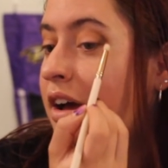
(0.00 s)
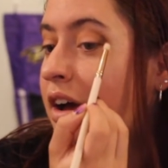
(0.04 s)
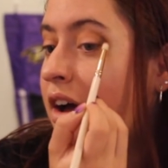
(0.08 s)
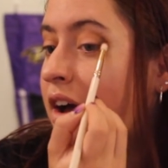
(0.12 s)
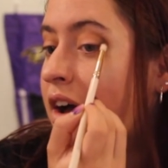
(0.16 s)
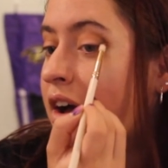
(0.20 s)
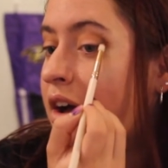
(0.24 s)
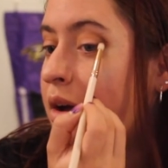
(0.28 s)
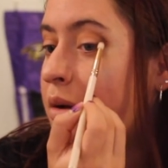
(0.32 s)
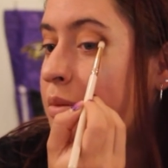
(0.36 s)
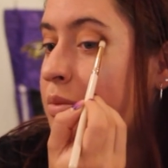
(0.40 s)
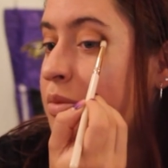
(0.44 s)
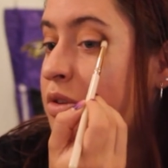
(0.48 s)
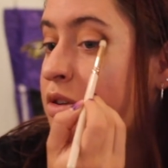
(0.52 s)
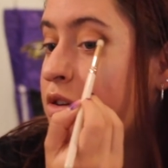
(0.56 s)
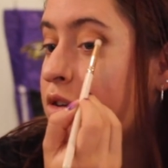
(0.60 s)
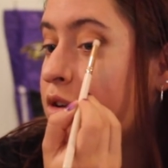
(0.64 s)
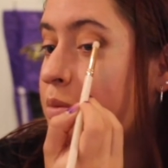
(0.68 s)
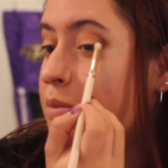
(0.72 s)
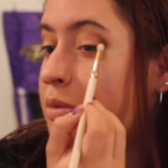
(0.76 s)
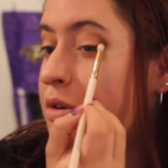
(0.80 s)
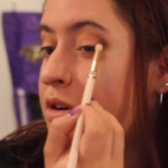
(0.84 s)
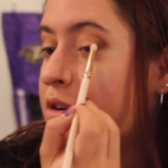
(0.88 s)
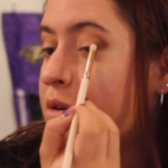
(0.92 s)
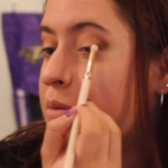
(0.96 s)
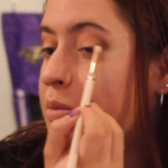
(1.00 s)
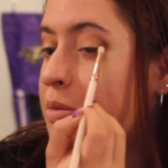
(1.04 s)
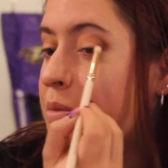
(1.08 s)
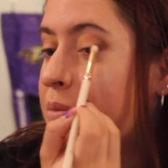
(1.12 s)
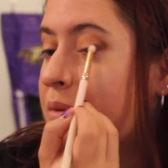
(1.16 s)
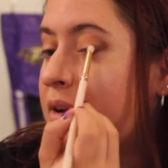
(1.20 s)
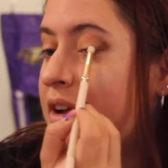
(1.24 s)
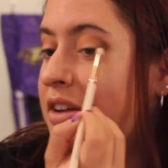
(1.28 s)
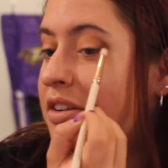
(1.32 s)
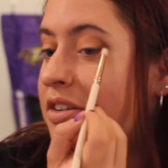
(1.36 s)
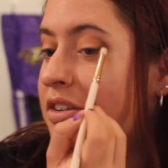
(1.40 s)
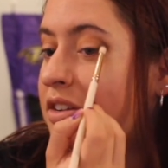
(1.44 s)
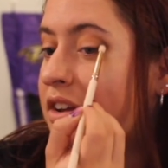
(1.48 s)
I'm super duper
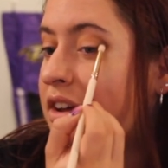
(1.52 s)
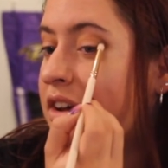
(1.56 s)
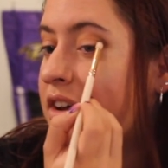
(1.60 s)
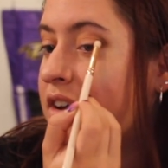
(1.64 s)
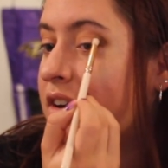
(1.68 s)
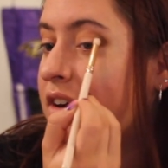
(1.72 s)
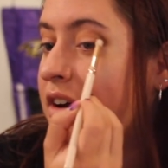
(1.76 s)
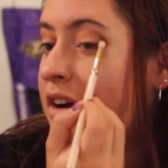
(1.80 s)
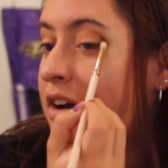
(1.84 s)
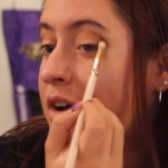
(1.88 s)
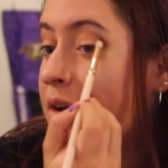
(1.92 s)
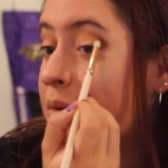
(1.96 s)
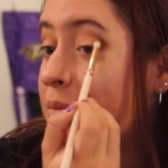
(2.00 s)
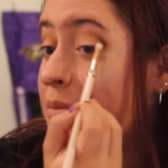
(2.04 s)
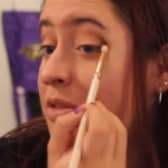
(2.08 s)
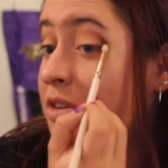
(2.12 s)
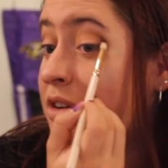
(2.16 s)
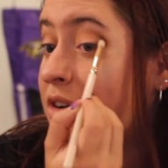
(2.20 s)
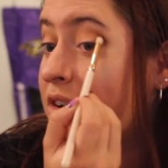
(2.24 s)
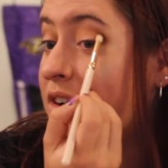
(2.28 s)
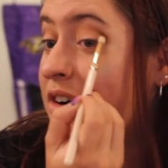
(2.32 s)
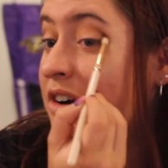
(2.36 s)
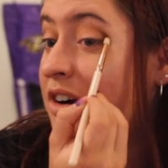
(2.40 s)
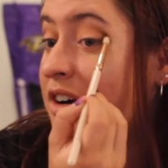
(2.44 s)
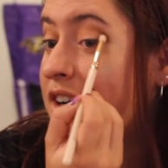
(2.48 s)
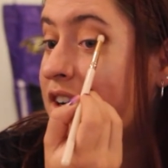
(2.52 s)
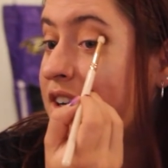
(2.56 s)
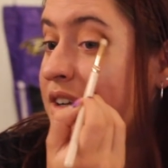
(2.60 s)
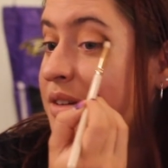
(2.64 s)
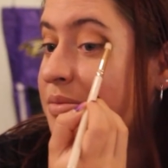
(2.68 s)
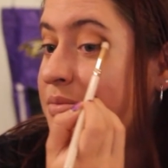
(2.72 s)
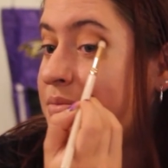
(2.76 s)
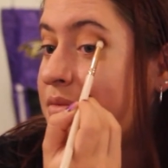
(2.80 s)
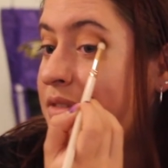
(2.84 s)
basic. I'm sorry.